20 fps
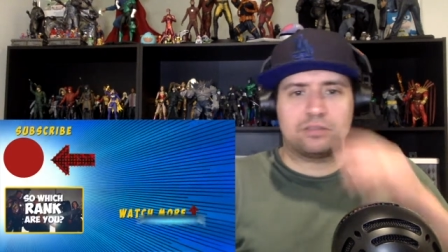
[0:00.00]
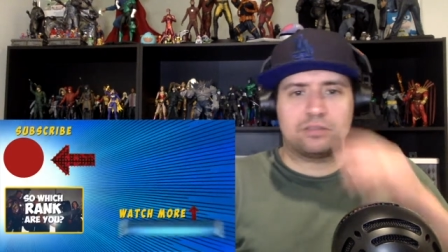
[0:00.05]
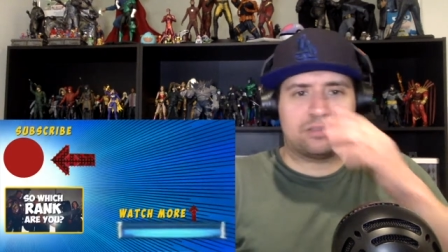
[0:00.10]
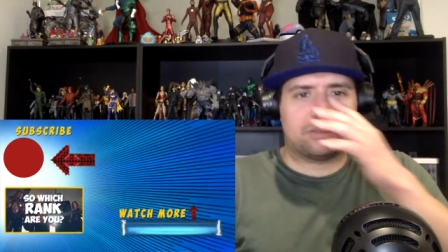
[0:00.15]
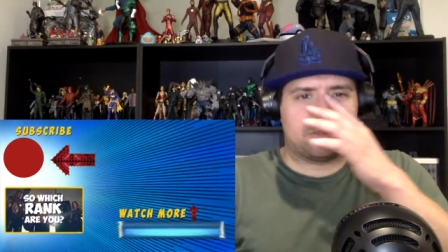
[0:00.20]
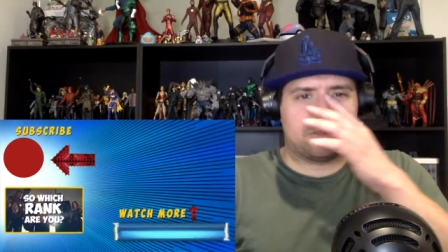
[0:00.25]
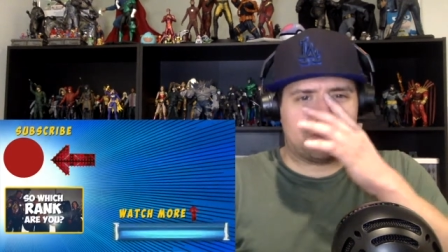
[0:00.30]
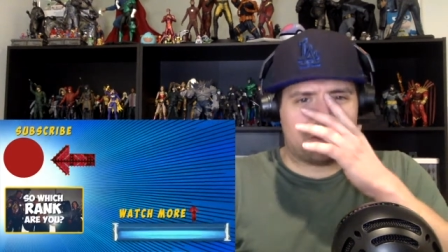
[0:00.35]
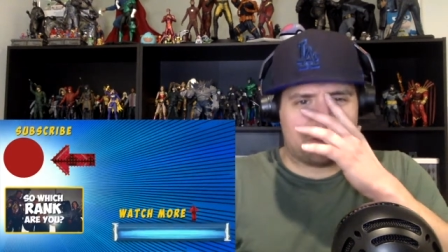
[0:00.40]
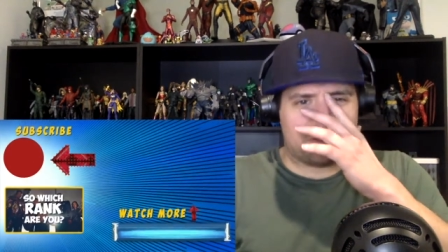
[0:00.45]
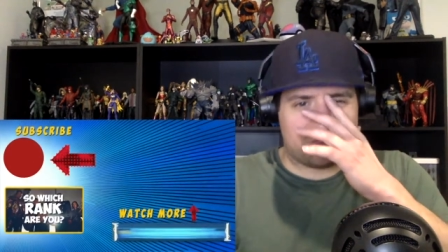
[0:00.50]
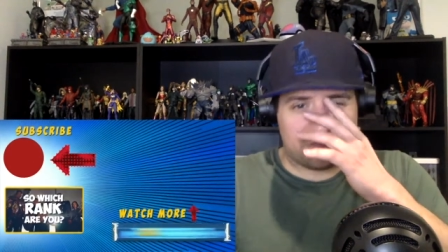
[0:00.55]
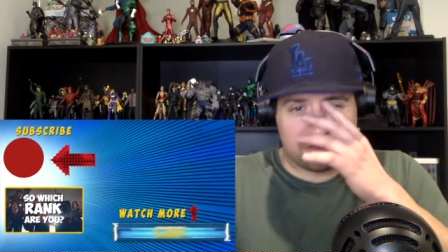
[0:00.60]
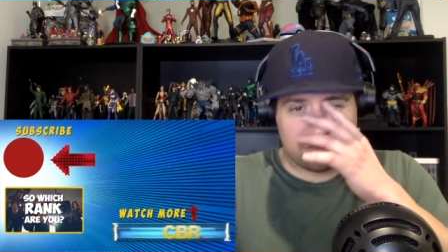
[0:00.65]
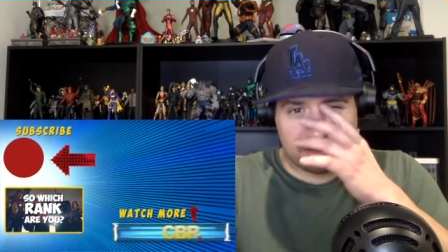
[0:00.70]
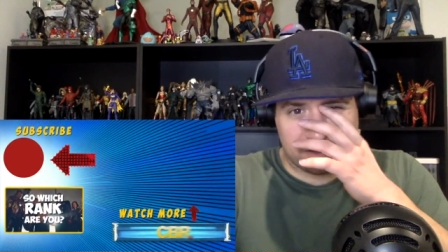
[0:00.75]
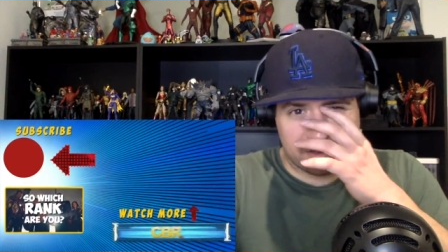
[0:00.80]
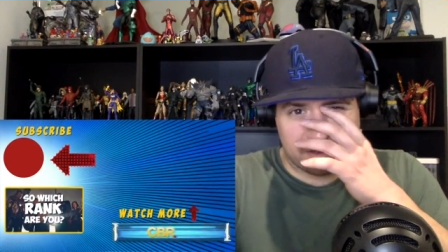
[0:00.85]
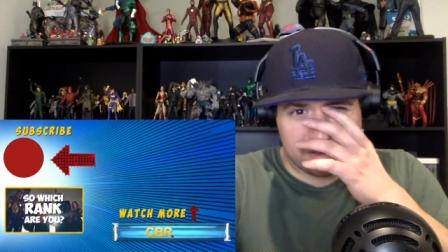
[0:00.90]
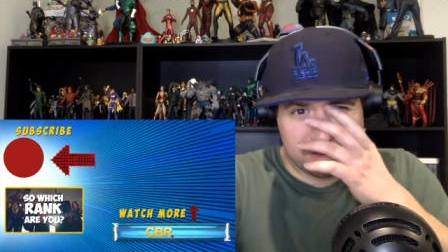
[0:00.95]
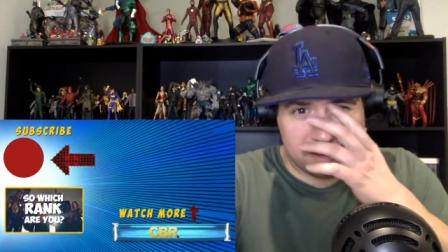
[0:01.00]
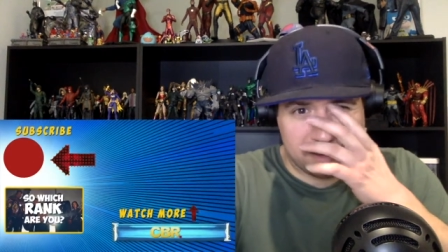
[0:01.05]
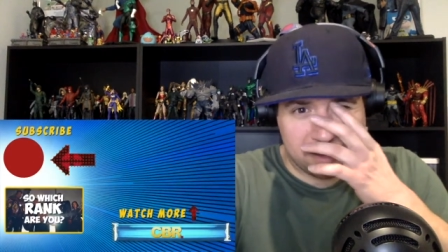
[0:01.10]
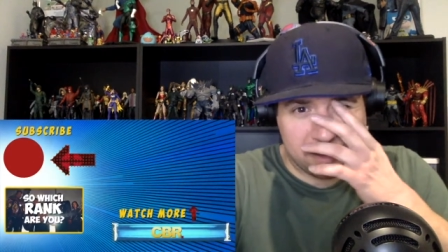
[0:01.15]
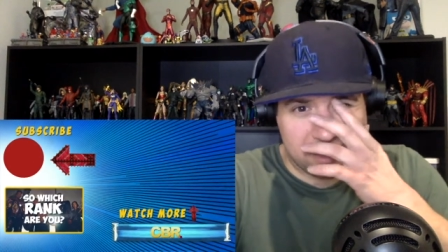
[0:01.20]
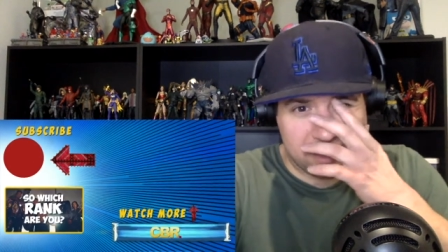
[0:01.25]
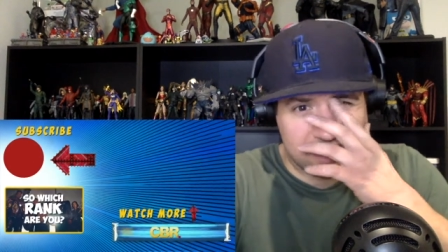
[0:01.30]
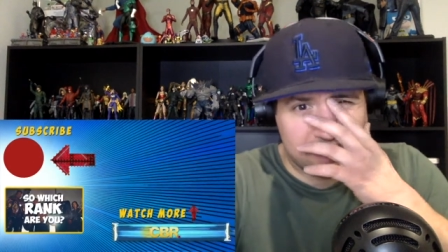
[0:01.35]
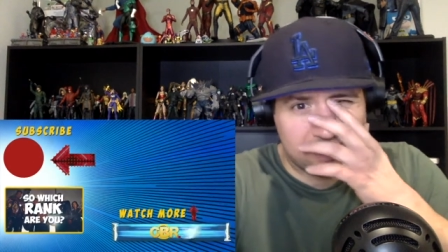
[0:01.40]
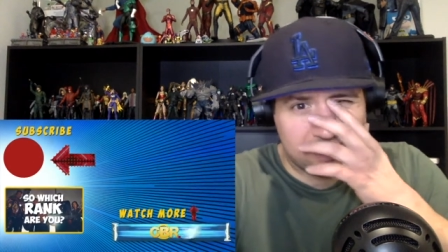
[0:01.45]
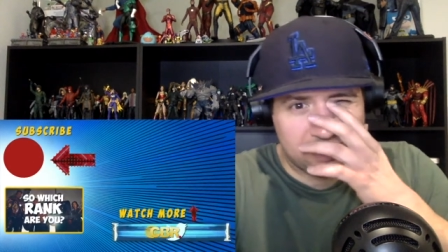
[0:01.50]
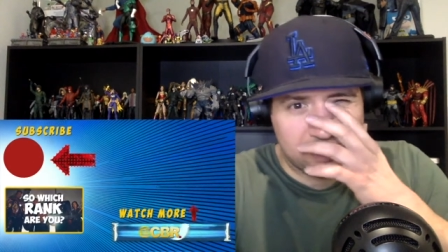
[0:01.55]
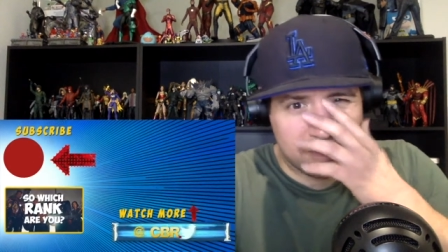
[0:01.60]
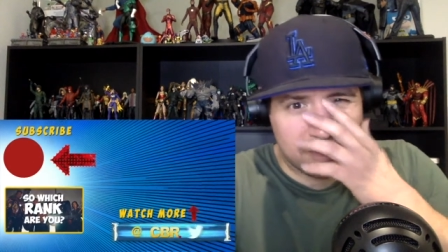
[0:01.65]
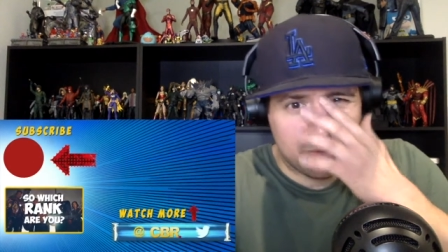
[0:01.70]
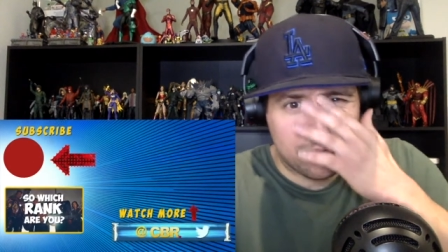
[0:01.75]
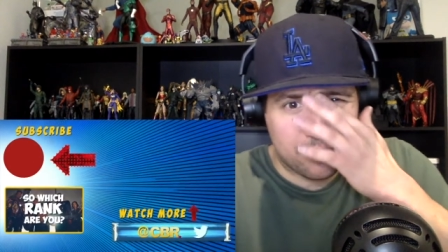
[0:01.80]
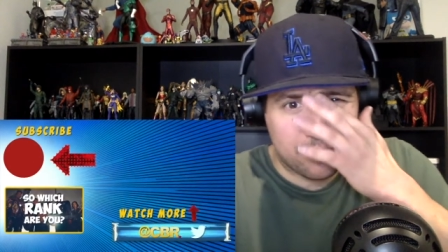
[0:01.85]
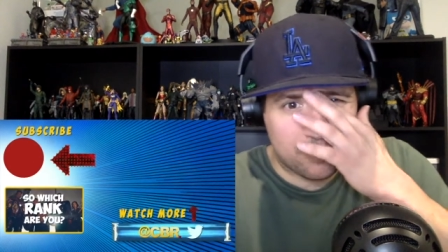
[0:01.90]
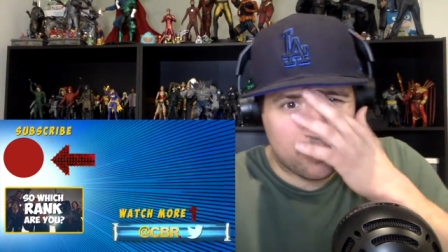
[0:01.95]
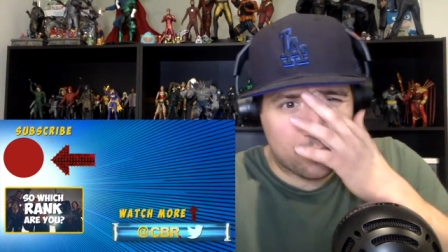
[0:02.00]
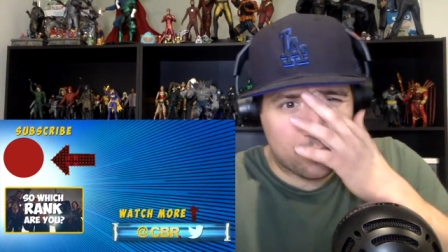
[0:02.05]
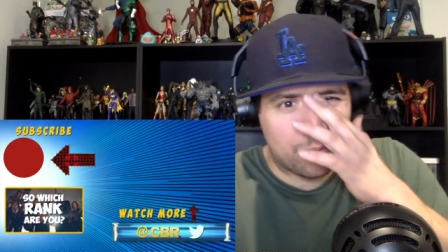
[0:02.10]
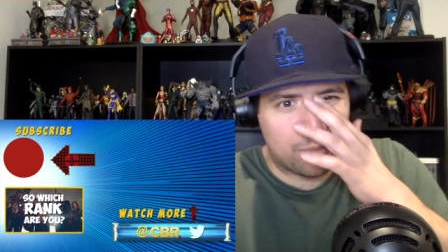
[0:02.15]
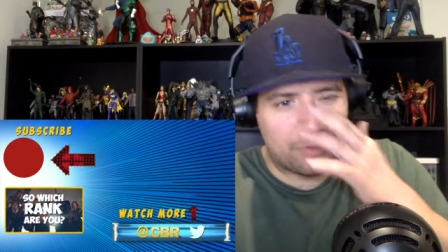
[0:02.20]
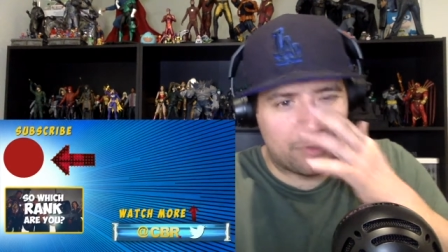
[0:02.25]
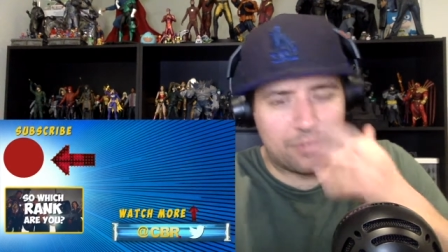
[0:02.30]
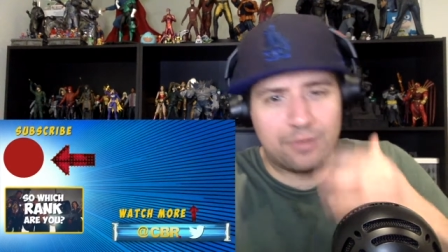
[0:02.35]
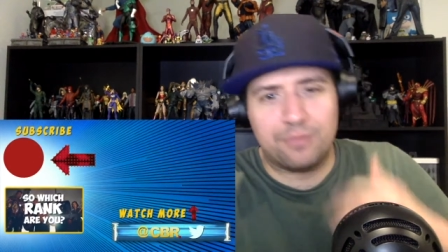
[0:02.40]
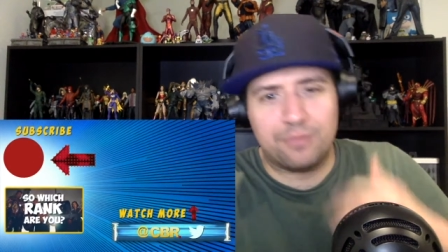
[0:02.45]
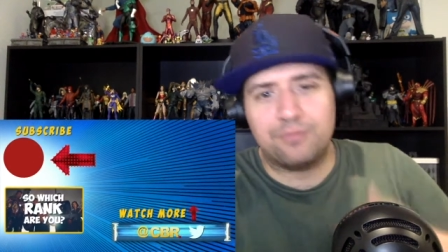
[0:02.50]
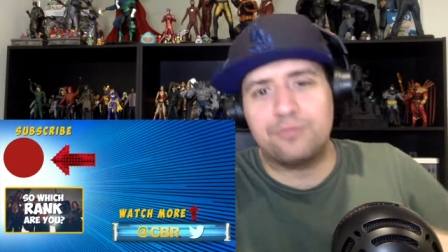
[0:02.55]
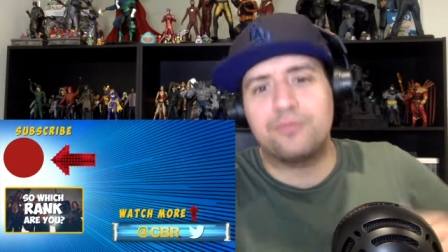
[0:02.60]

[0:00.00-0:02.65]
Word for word: All right, we're done. Good job, everybody.